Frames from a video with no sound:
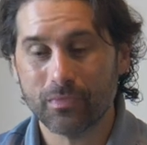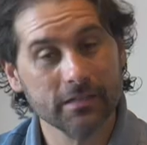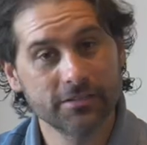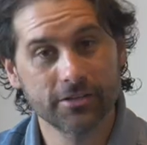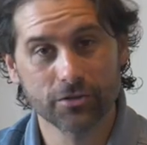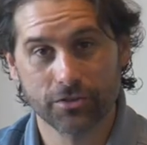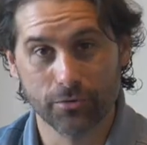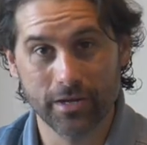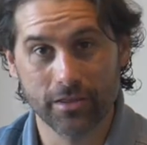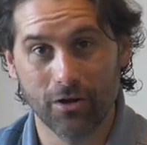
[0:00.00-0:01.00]
So you do
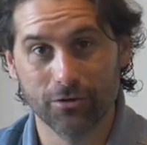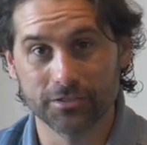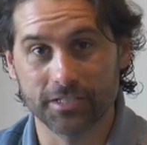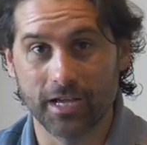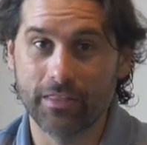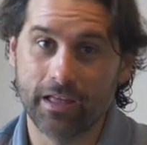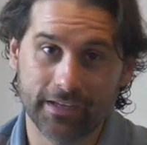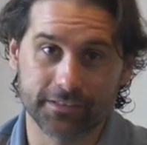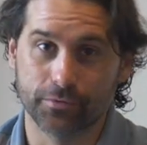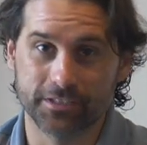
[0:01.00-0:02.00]
3 of those, and then
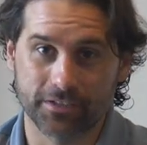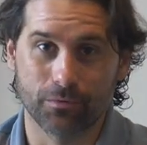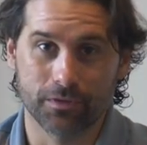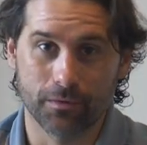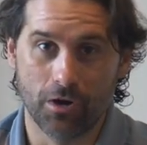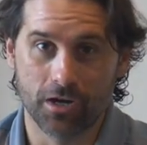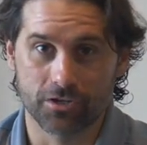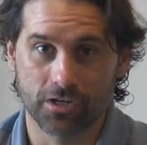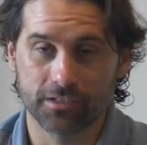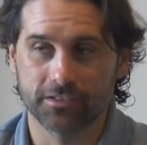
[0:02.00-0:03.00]
that's where you start with the
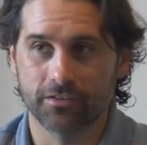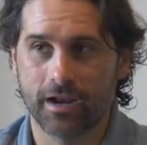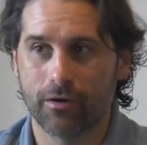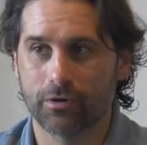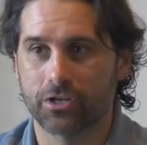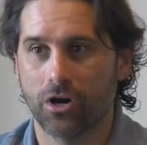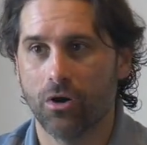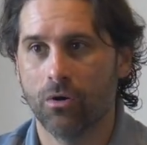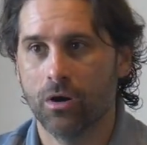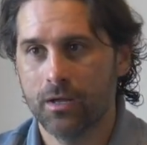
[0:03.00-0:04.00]
mantra. So then I would
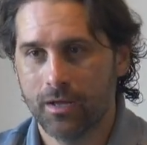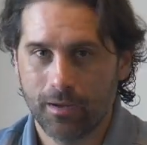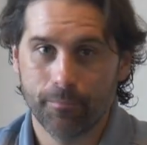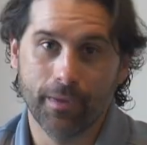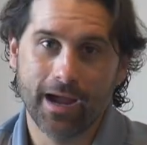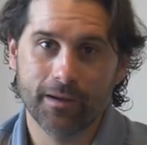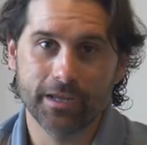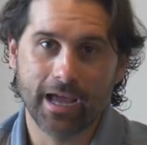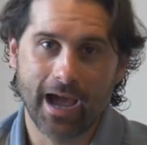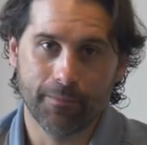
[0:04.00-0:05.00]
go, may I
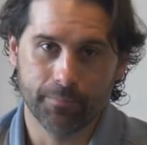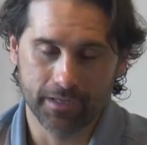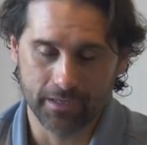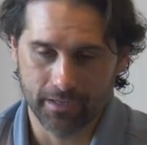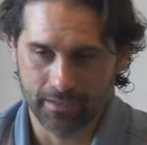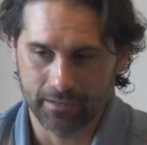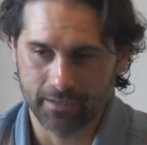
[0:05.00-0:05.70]
be happy. And then